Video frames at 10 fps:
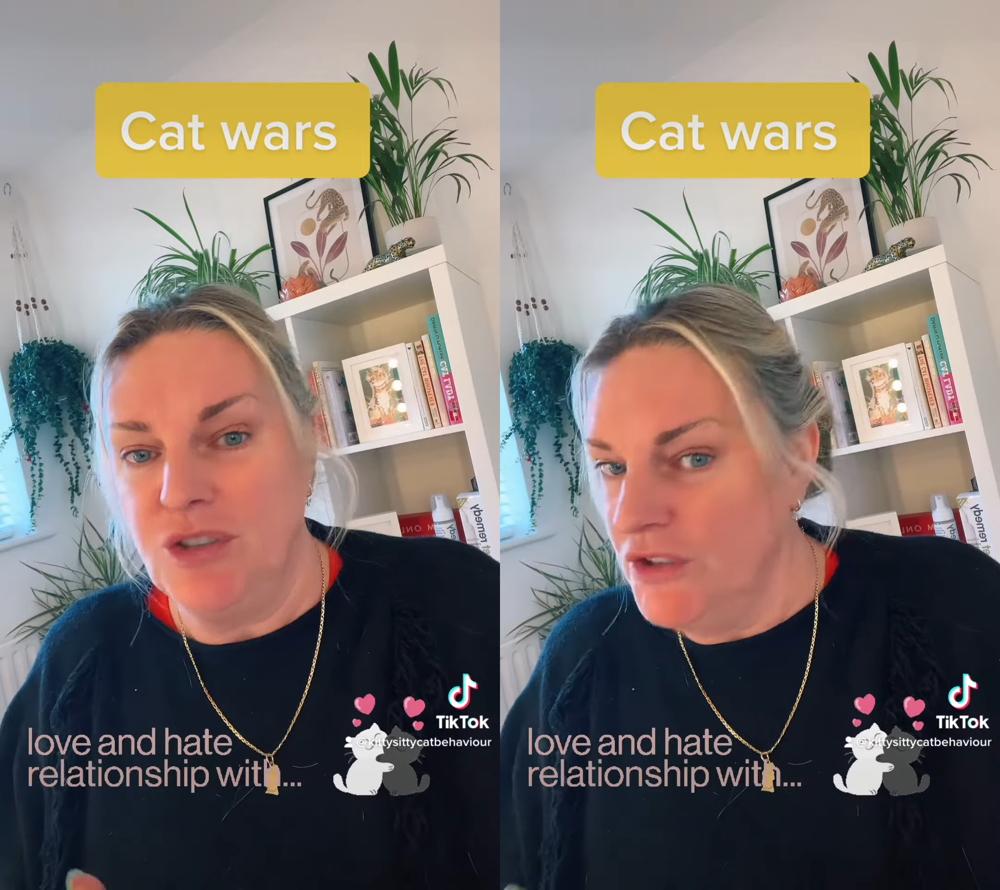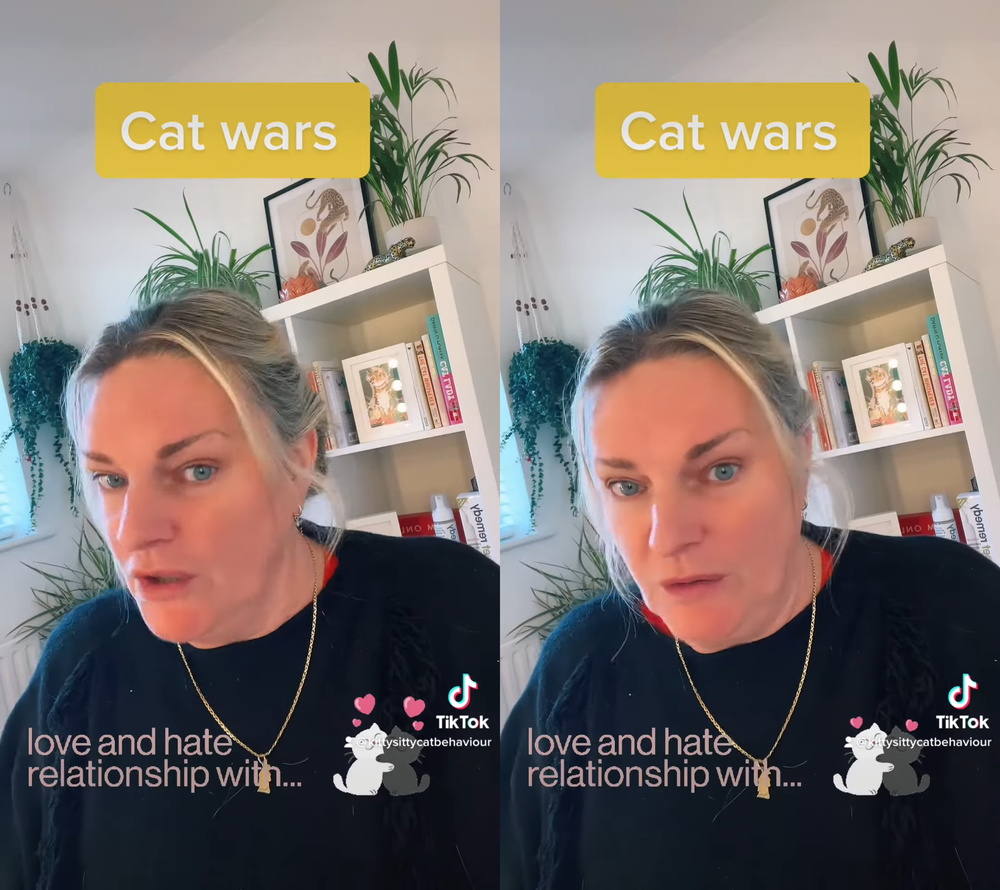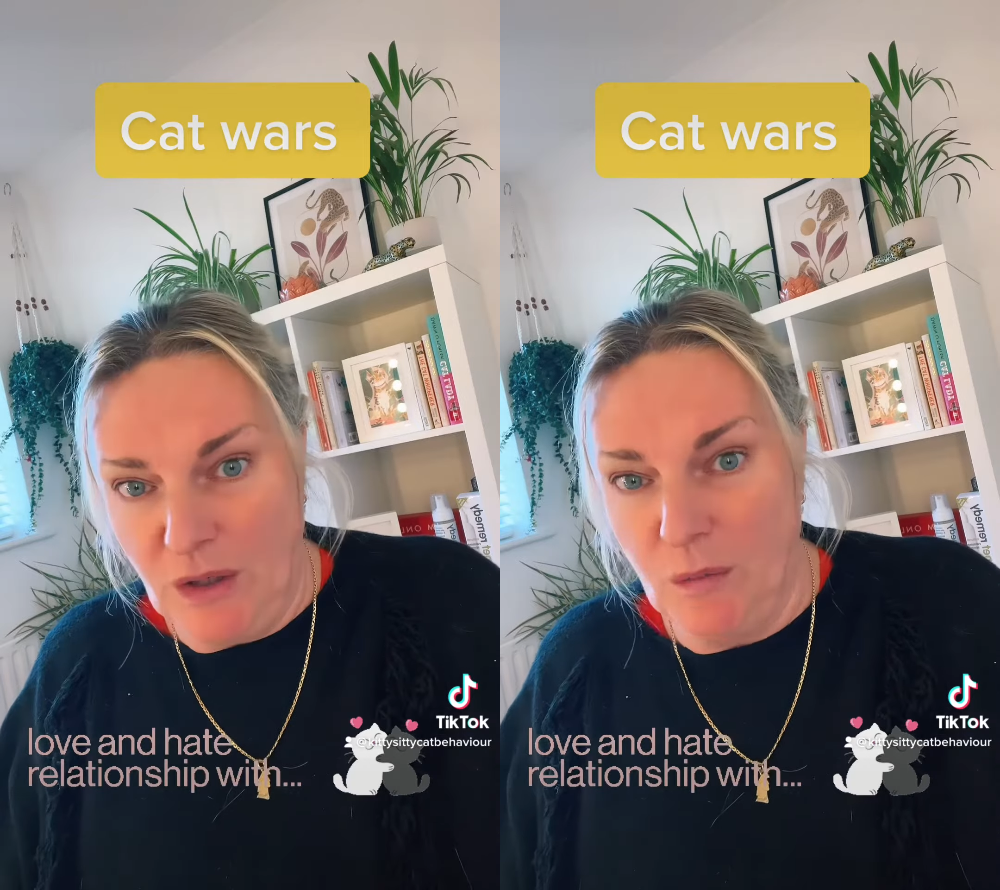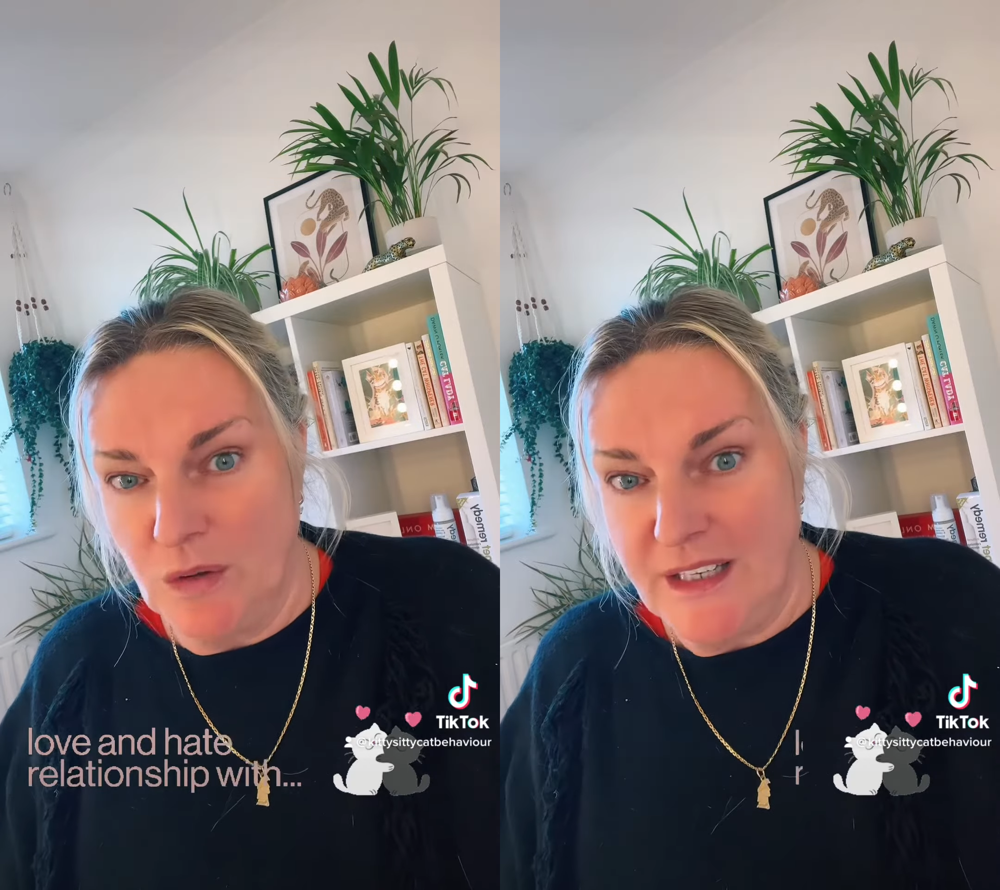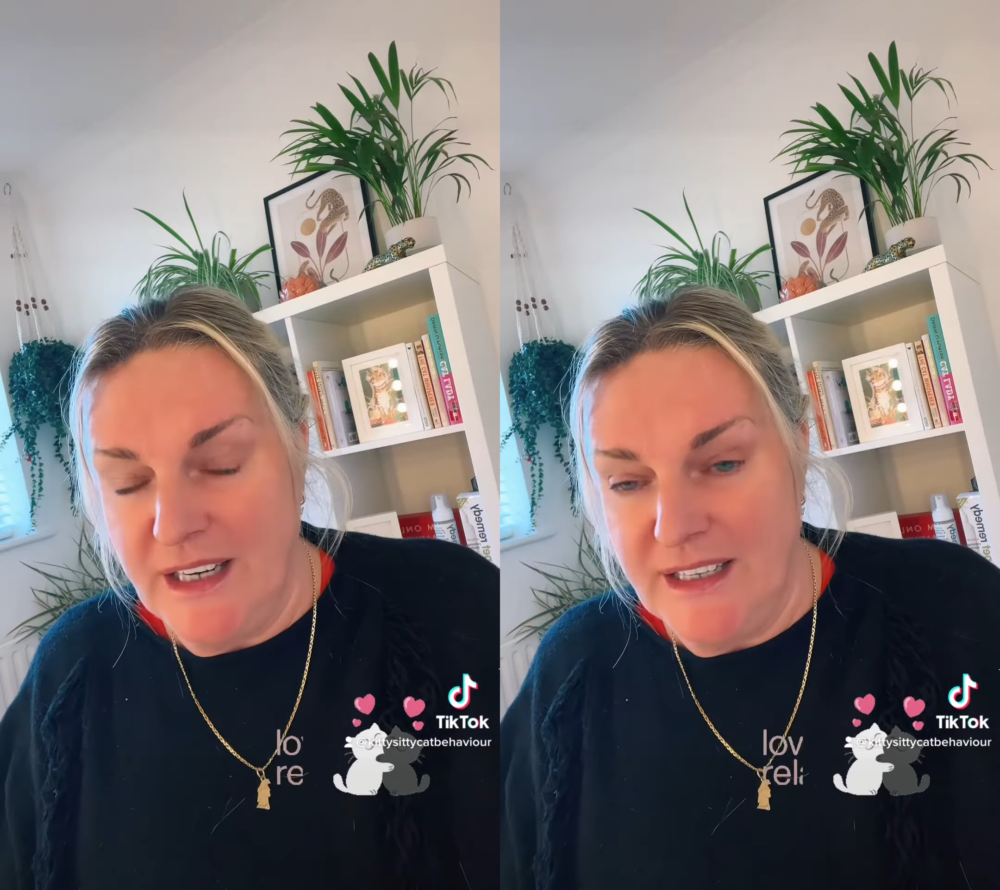you don't know
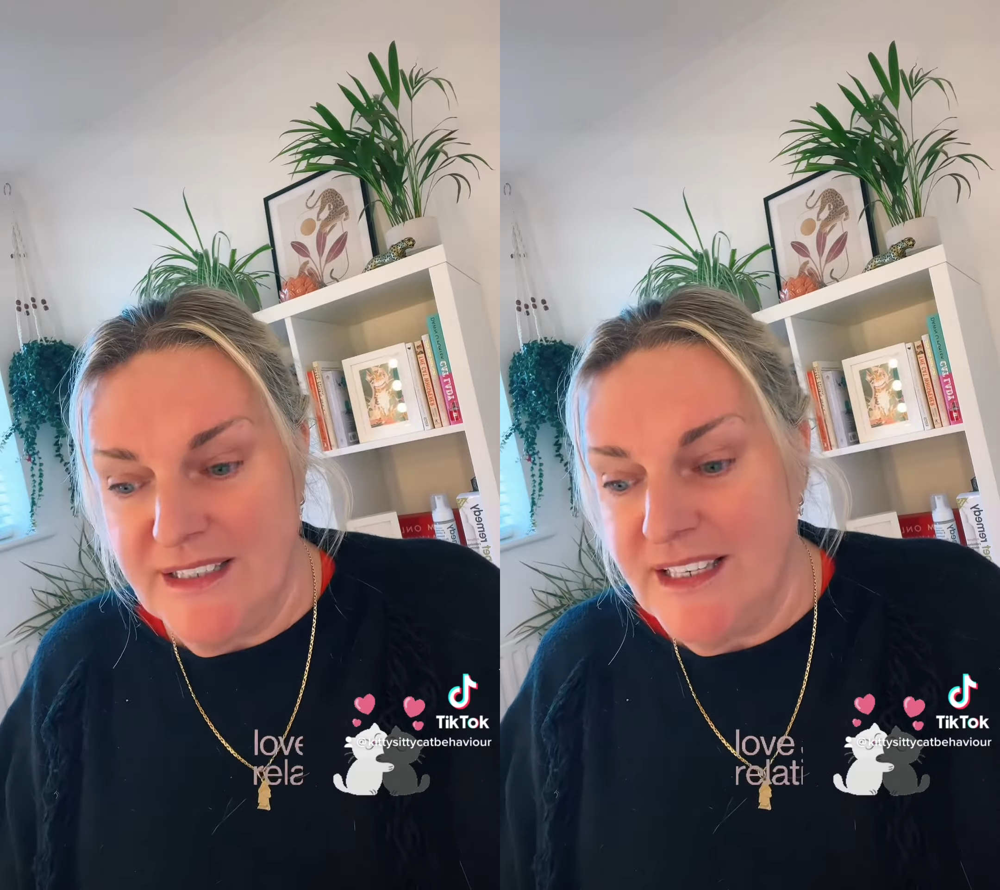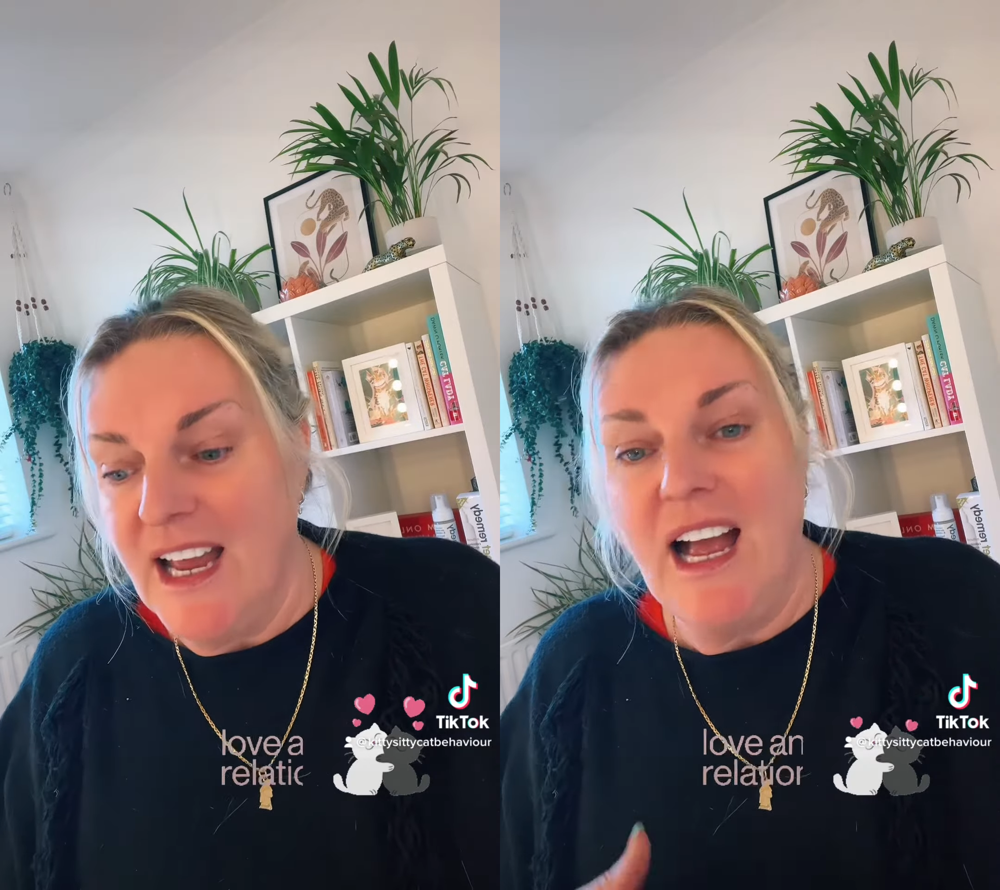what it is,